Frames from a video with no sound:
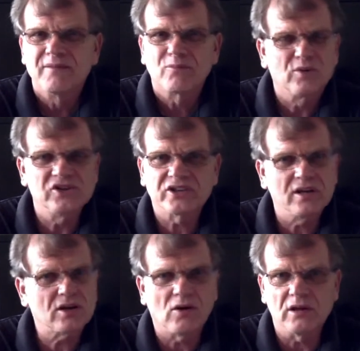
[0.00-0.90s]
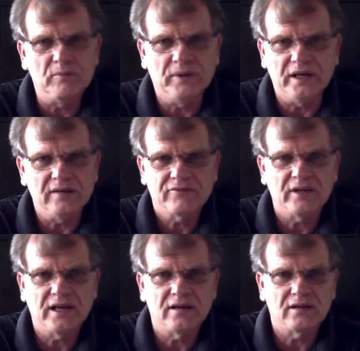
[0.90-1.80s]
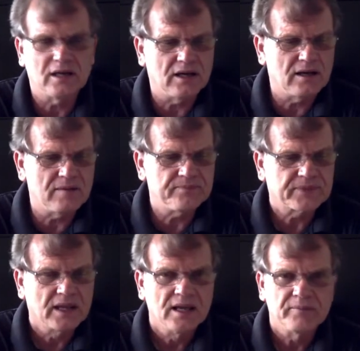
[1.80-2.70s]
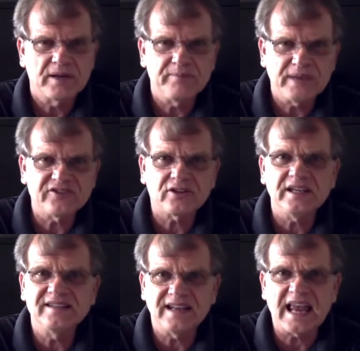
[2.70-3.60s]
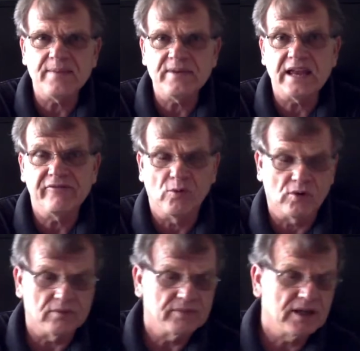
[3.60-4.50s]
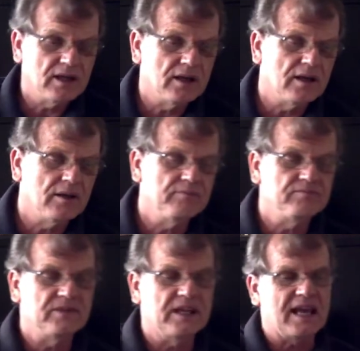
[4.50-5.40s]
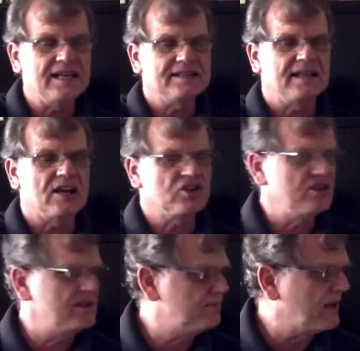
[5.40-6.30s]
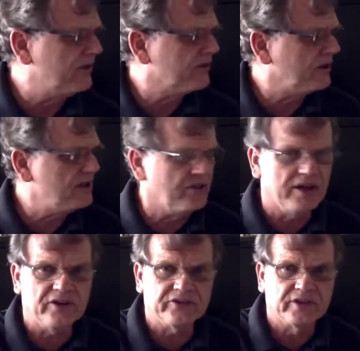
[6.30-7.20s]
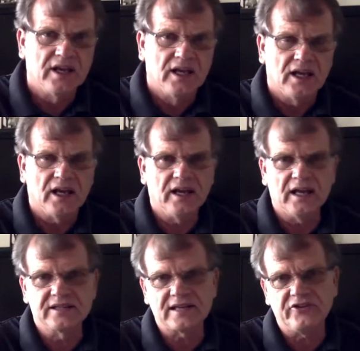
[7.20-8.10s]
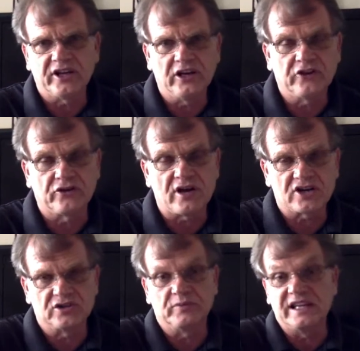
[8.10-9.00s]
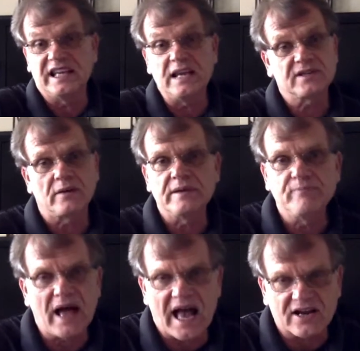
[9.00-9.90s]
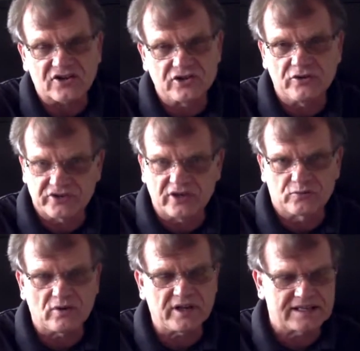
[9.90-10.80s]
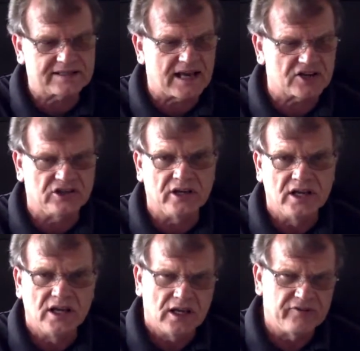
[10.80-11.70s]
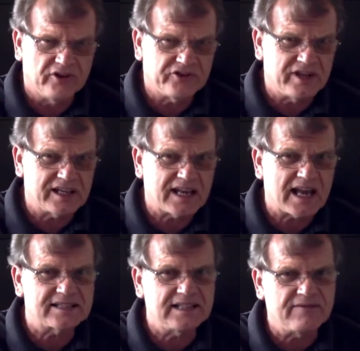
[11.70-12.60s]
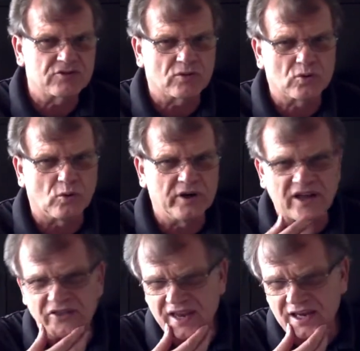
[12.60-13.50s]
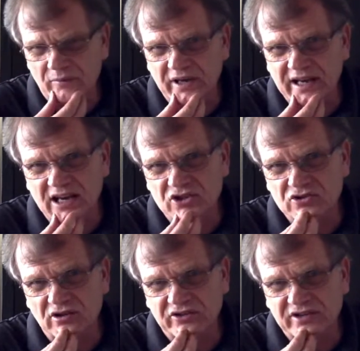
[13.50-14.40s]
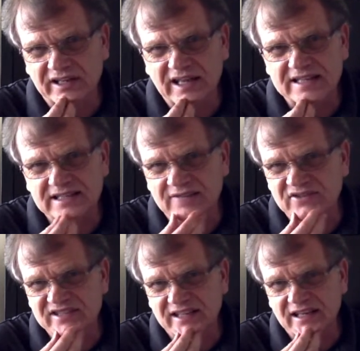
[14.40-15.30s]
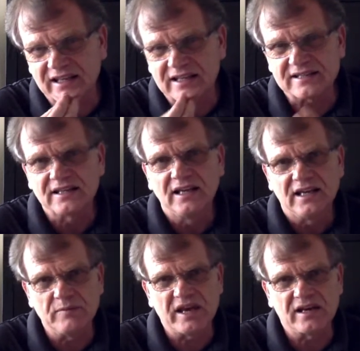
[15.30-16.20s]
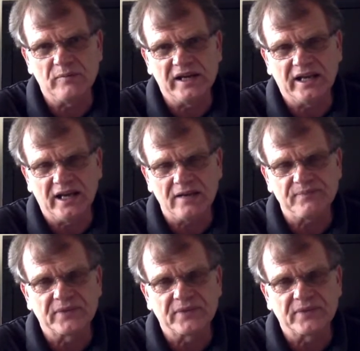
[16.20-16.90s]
We're just going to call it B for now. But it basically is an ABA form. The A section is basically this. It sounds like an introduction, but it keeps coming back, so it's really a section. If you listen to the Cat Stevens recording, I think I might have asked you to listen to Cat Stevens singing this. He made it a big hit.